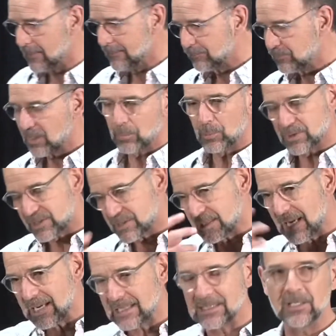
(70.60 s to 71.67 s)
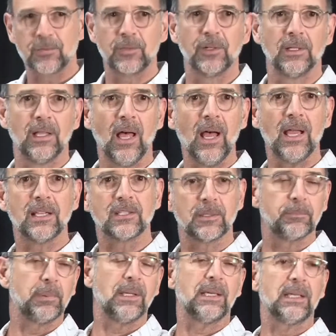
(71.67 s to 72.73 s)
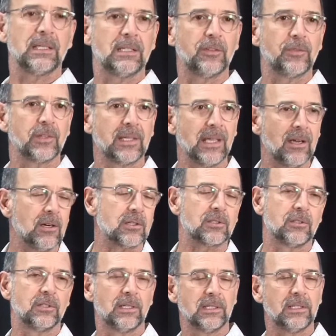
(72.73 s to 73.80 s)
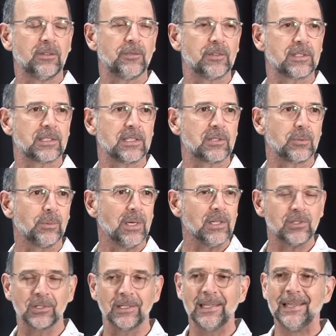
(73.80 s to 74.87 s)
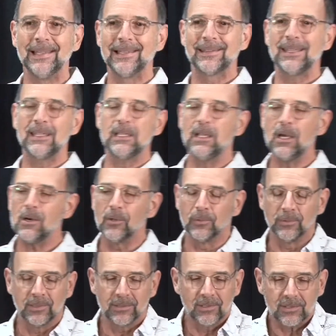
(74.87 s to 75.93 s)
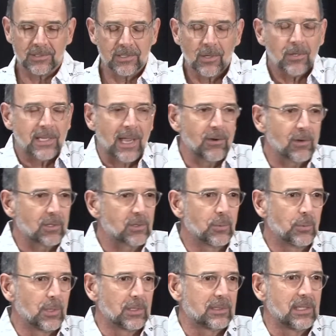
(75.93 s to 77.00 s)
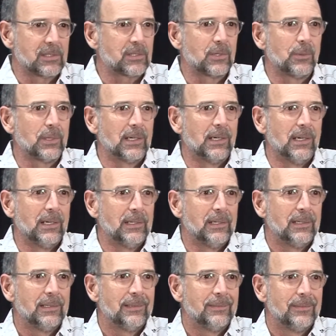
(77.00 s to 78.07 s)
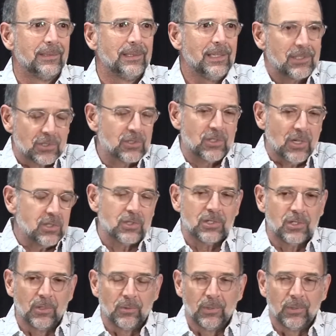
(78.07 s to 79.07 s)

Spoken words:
and we're saying different lines and playing a different character in a different situation, then no, there's no character work that's going on. It's just you.